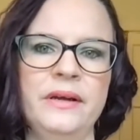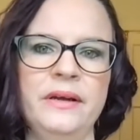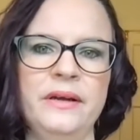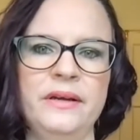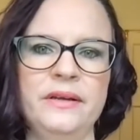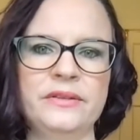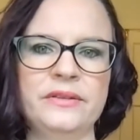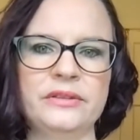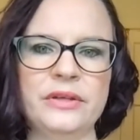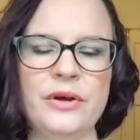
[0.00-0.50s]

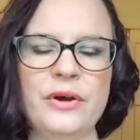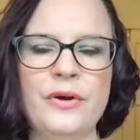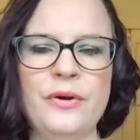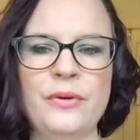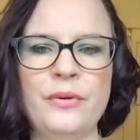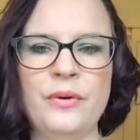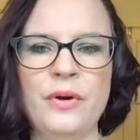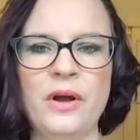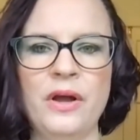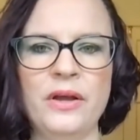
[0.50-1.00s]

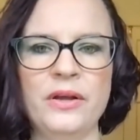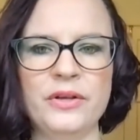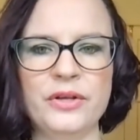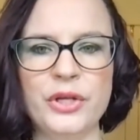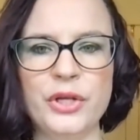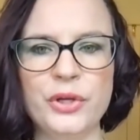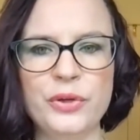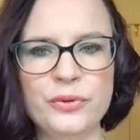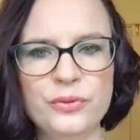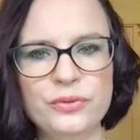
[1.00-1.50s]
So
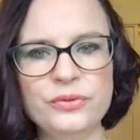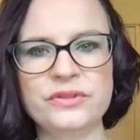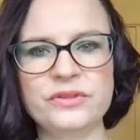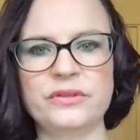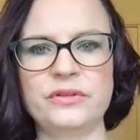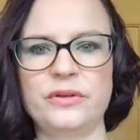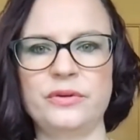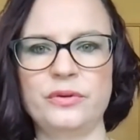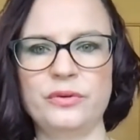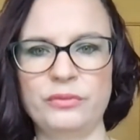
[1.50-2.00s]
use
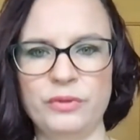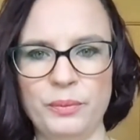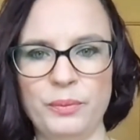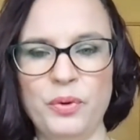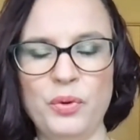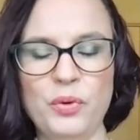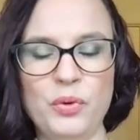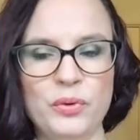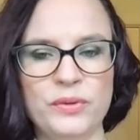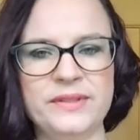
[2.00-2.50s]
your
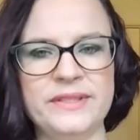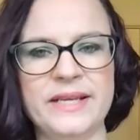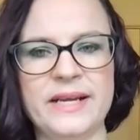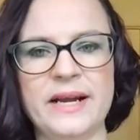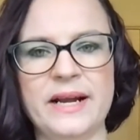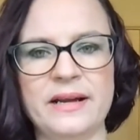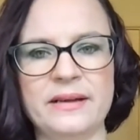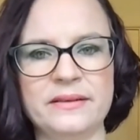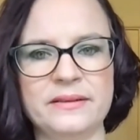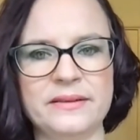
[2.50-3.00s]

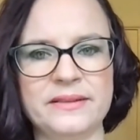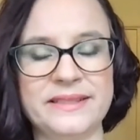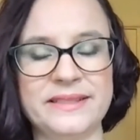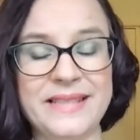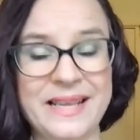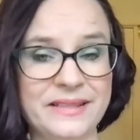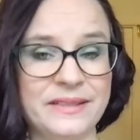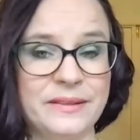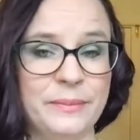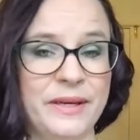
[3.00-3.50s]
reporting
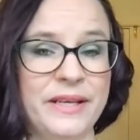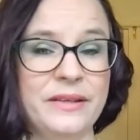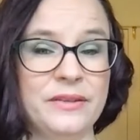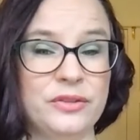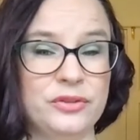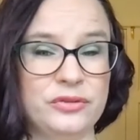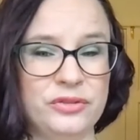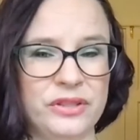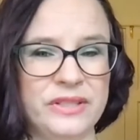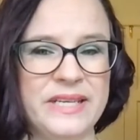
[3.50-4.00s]
sensibly and
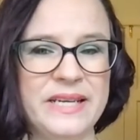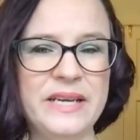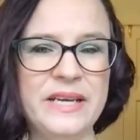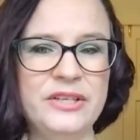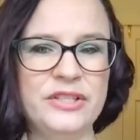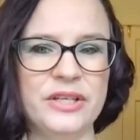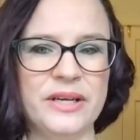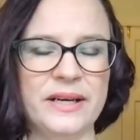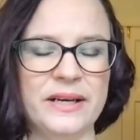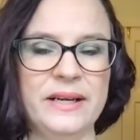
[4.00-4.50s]

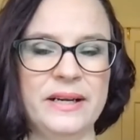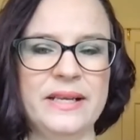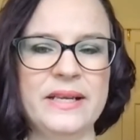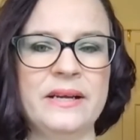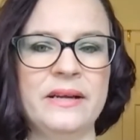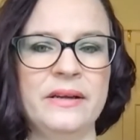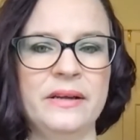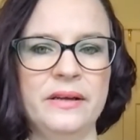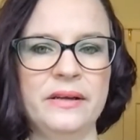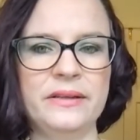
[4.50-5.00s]
strategically
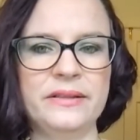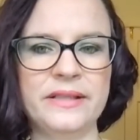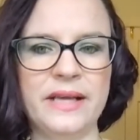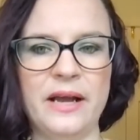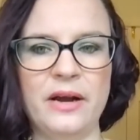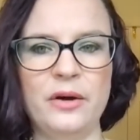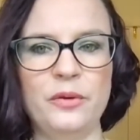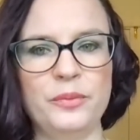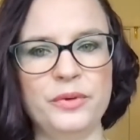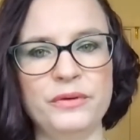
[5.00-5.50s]
to
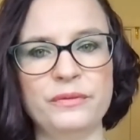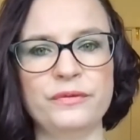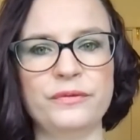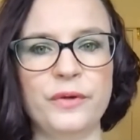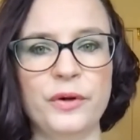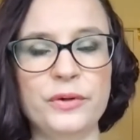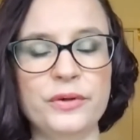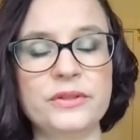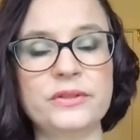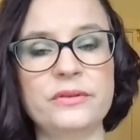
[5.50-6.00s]
help you
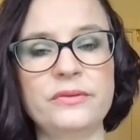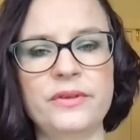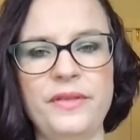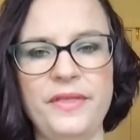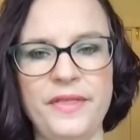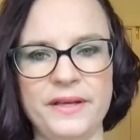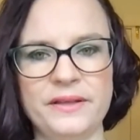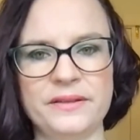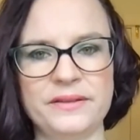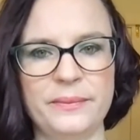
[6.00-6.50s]
focus on the
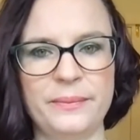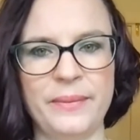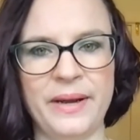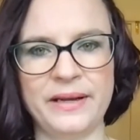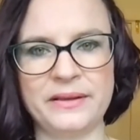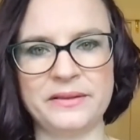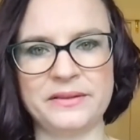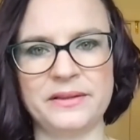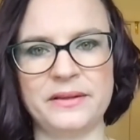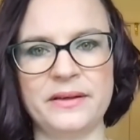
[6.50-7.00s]
things that
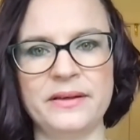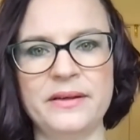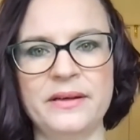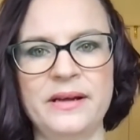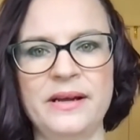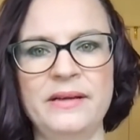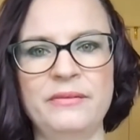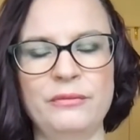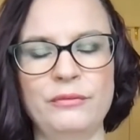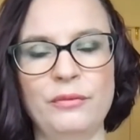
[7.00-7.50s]
matter,
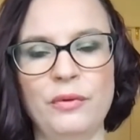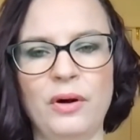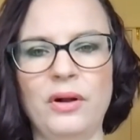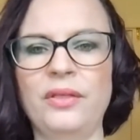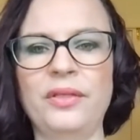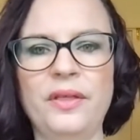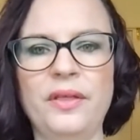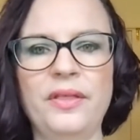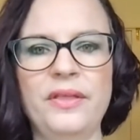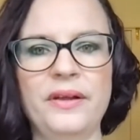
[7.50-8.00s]

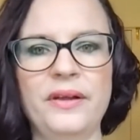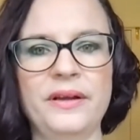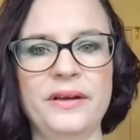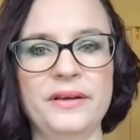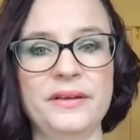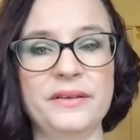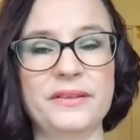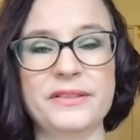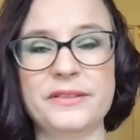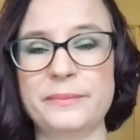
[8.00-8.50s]
rather
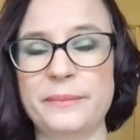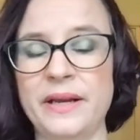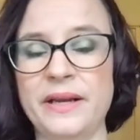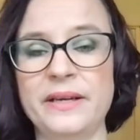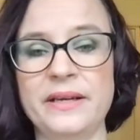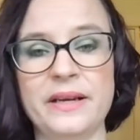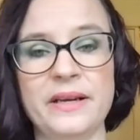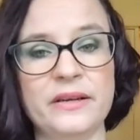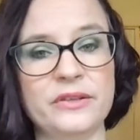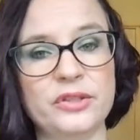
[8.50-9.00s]
than
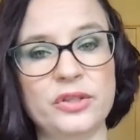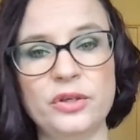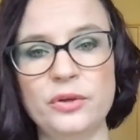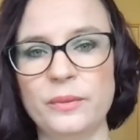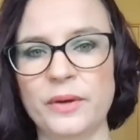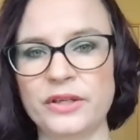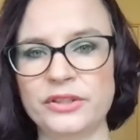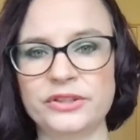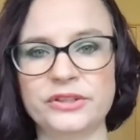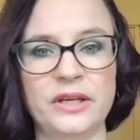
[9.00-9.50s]
spending too
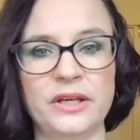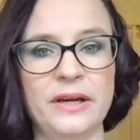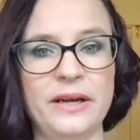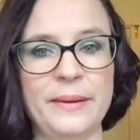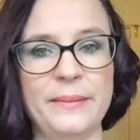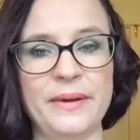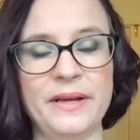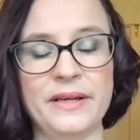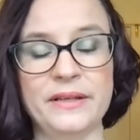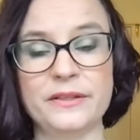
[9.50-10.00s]
much time
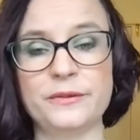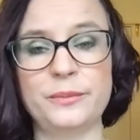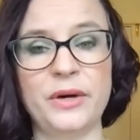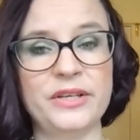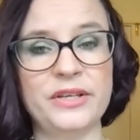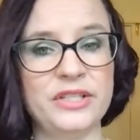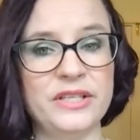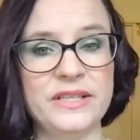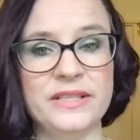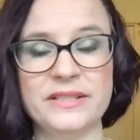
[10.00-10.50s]
in
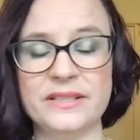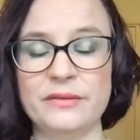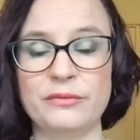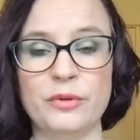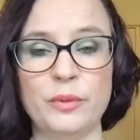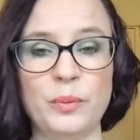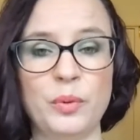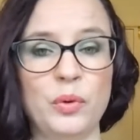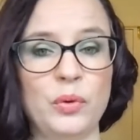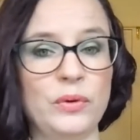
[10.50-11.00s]
spreadsheets, in
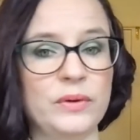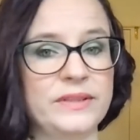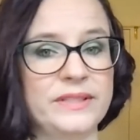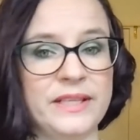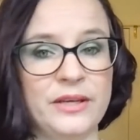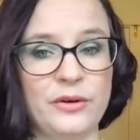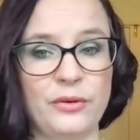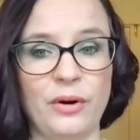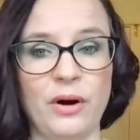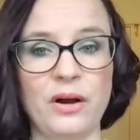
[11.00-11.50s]
reports,
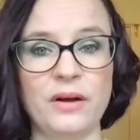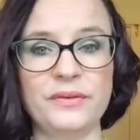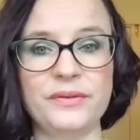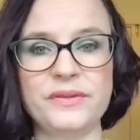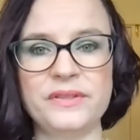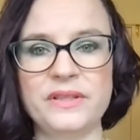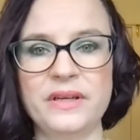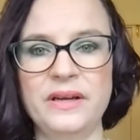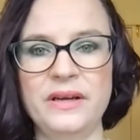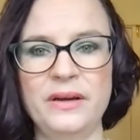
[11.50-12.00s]
in
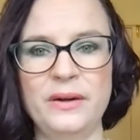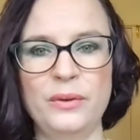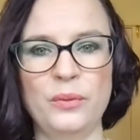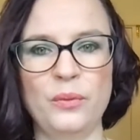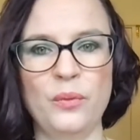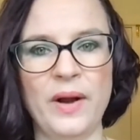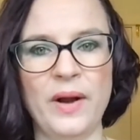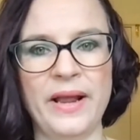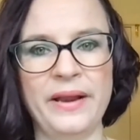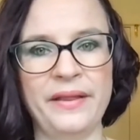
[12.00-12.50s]
graphs,
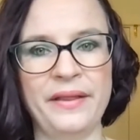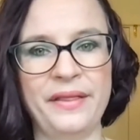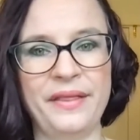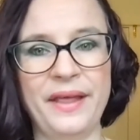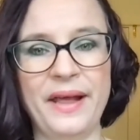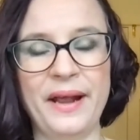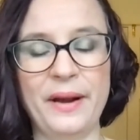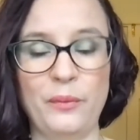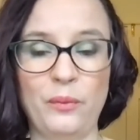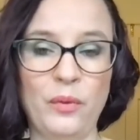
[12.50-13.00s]
when
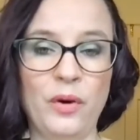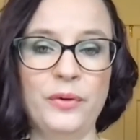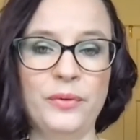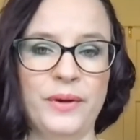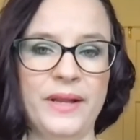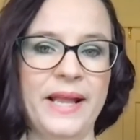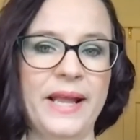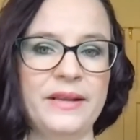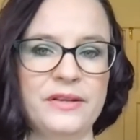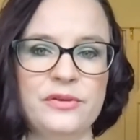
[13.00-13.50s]
that won't
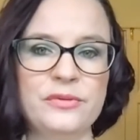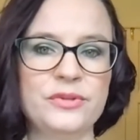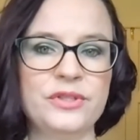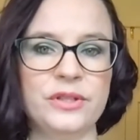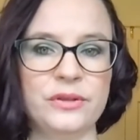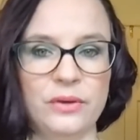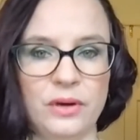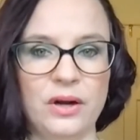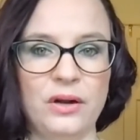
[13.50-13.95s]
get you to your